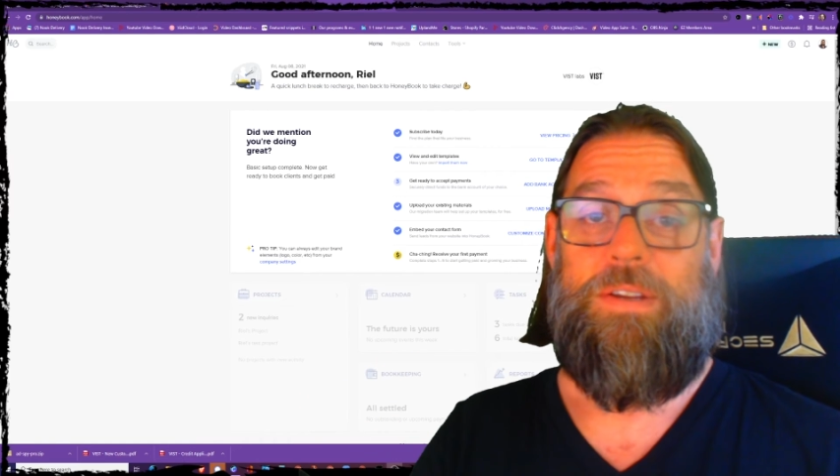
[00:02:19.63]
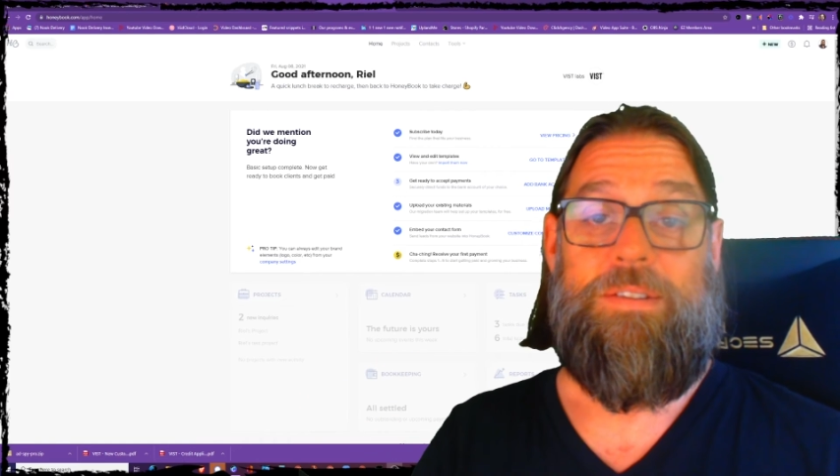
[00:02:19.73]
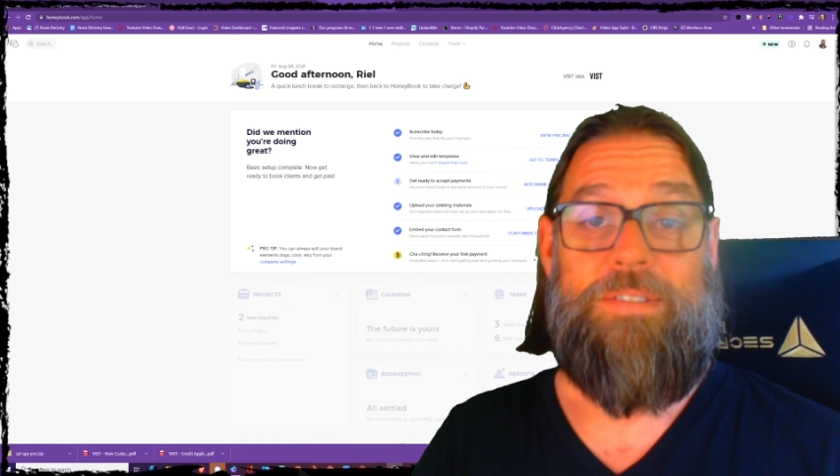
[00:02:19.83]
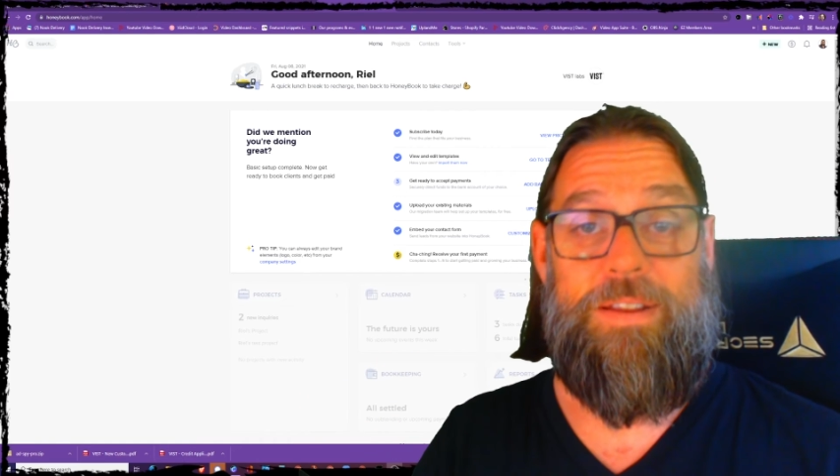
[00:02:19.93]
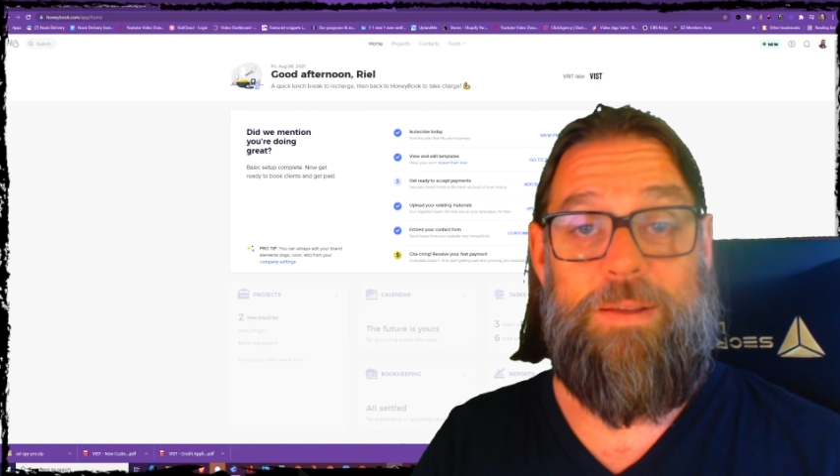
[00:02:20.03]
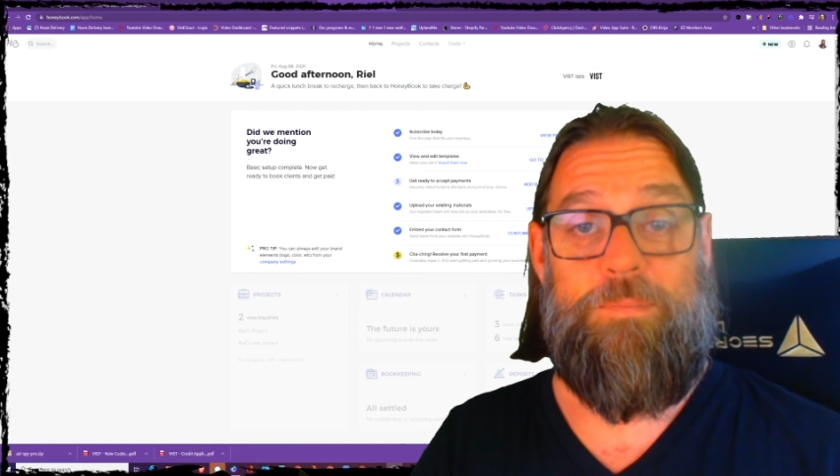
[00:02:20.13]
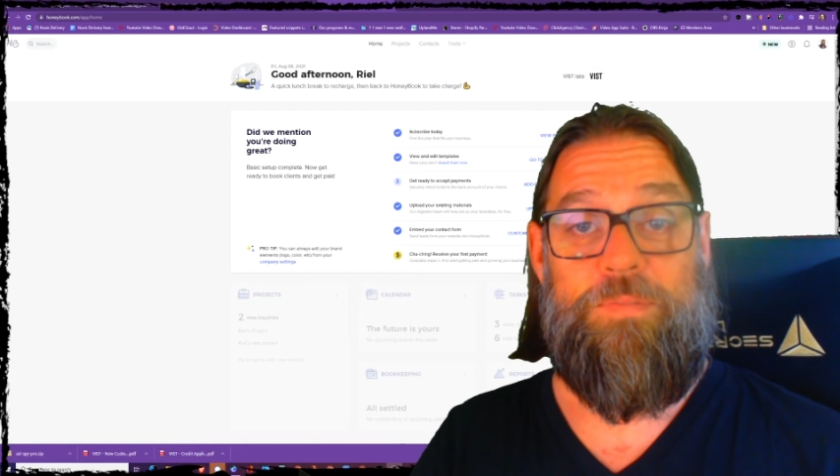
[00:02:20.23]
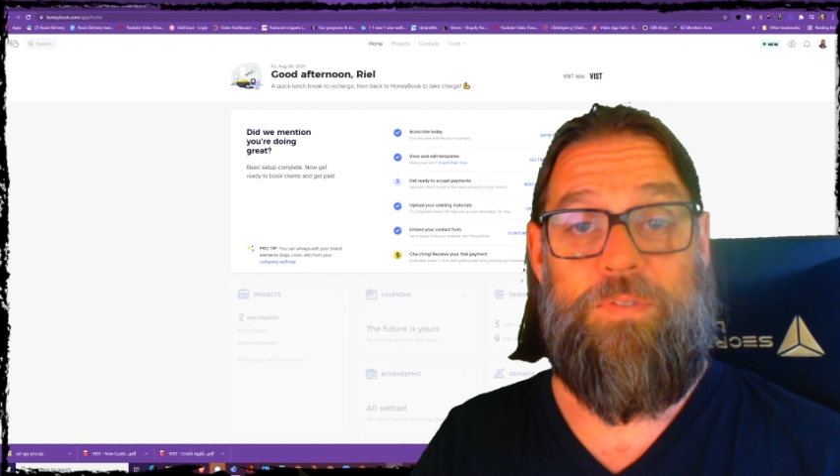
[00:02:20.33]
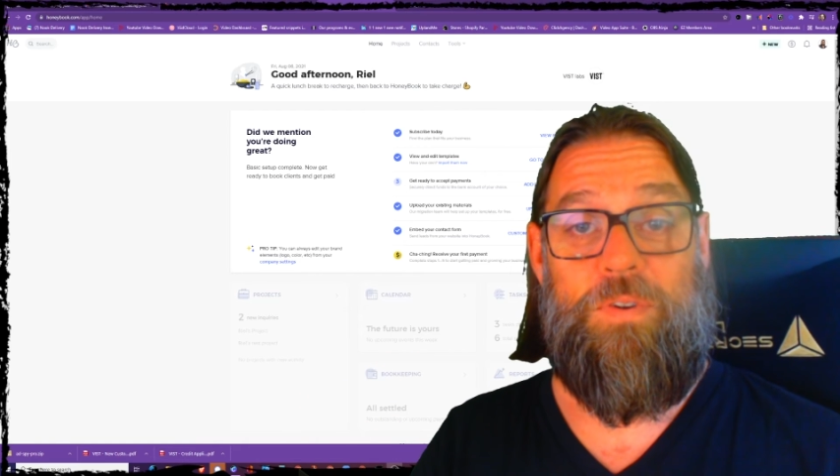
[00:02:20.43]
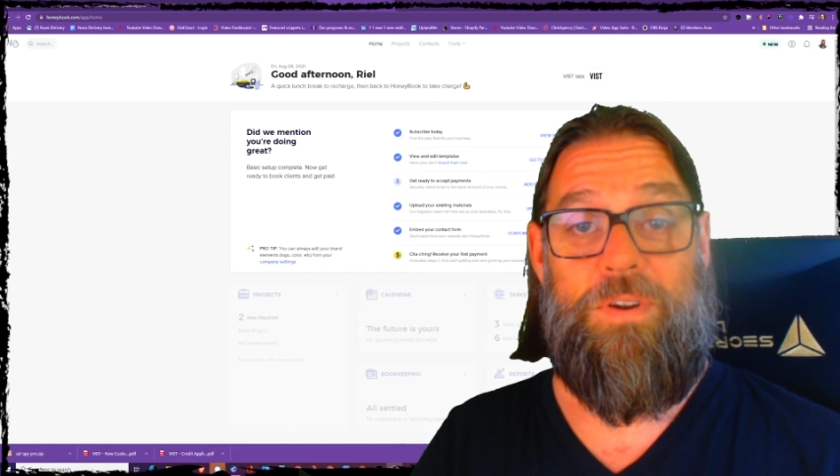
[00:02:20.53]
sign up
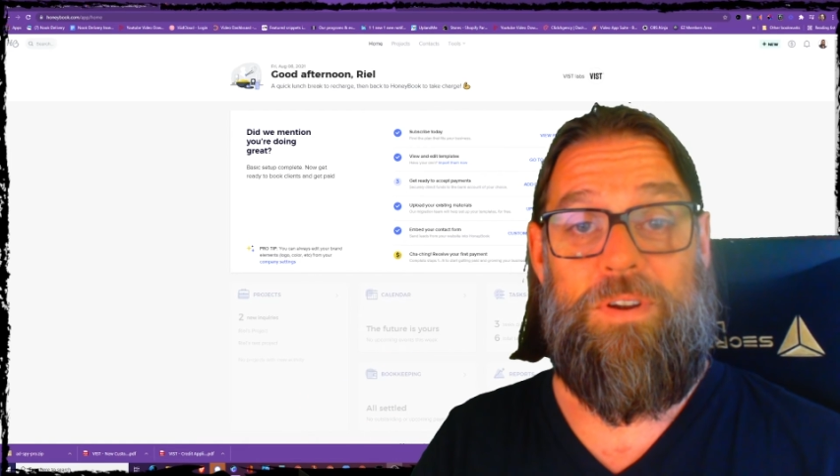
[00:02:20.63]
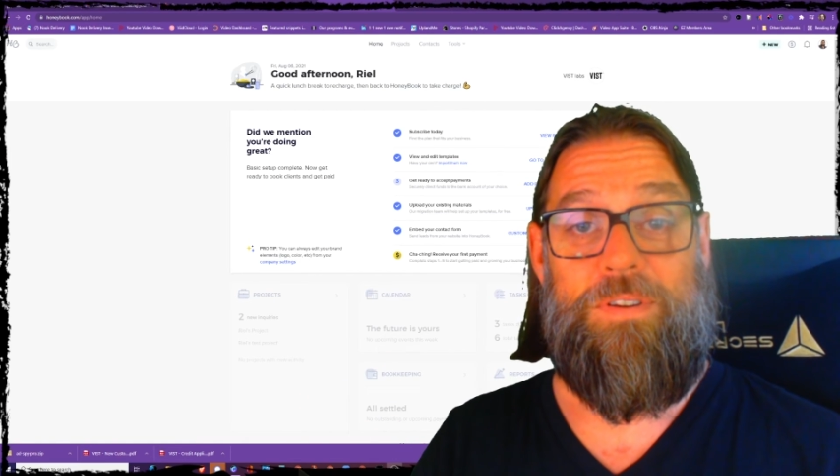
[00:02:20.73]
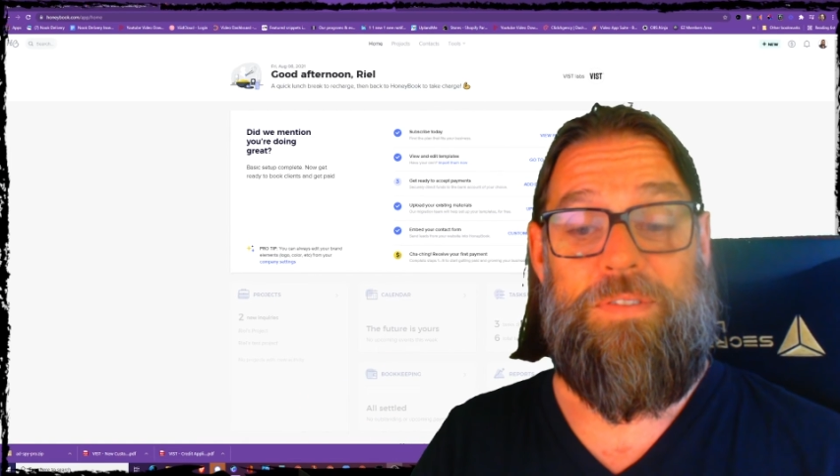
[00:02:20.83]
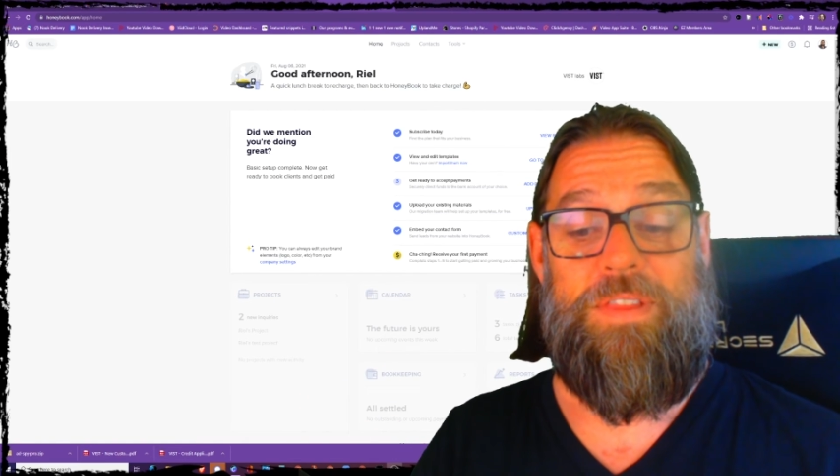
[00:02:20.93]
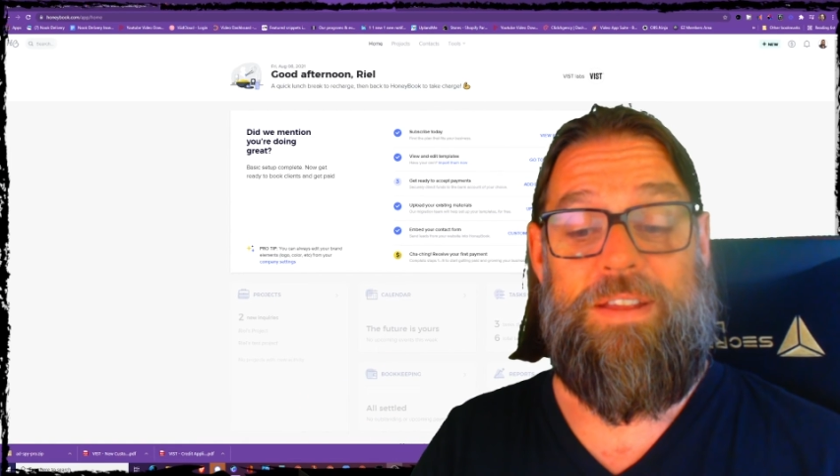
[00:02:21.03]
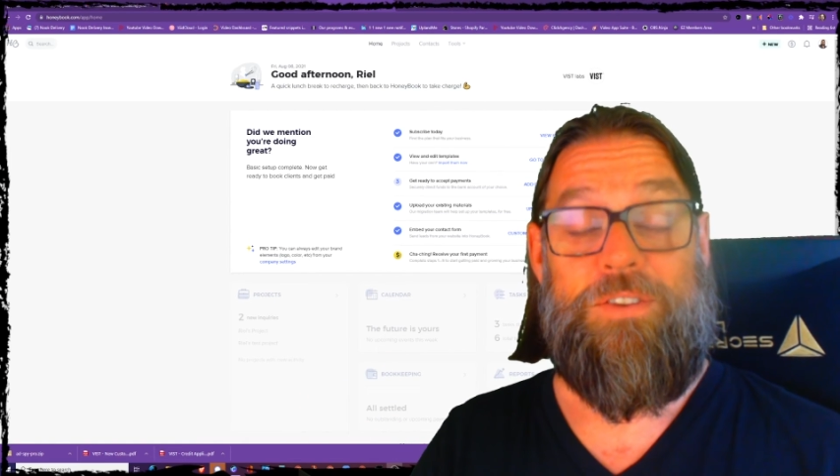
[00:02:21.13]
for the